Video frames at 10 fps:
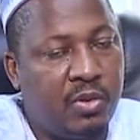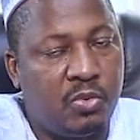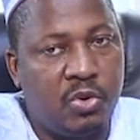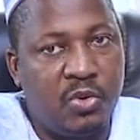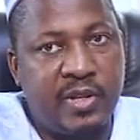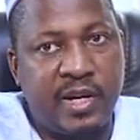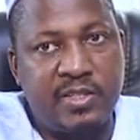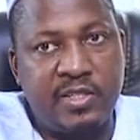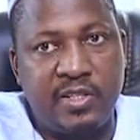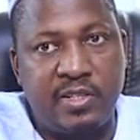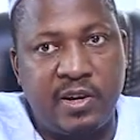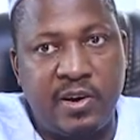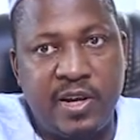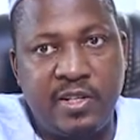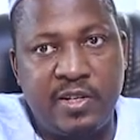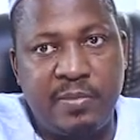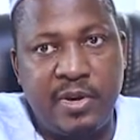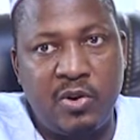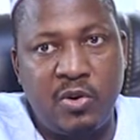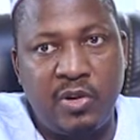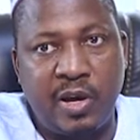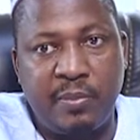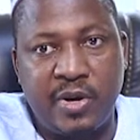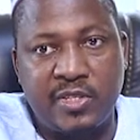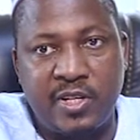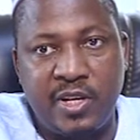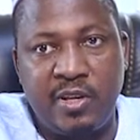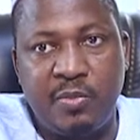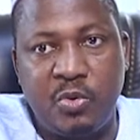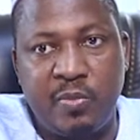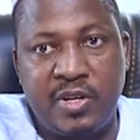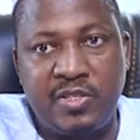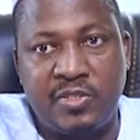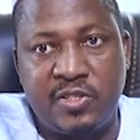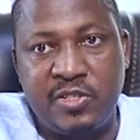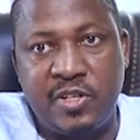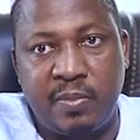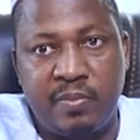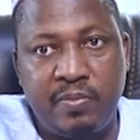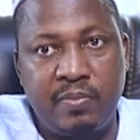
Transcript: known as Integrated Payroll and Personnel Information System.